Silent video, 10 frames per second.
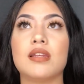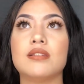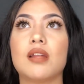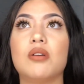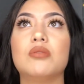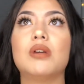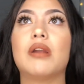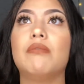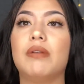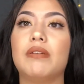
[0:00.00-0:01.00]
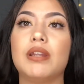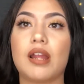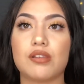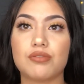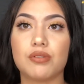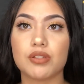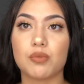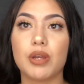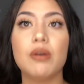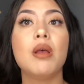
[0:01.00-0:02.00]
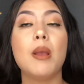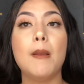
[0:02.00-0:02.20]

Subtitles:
the Instaho are very natural as well,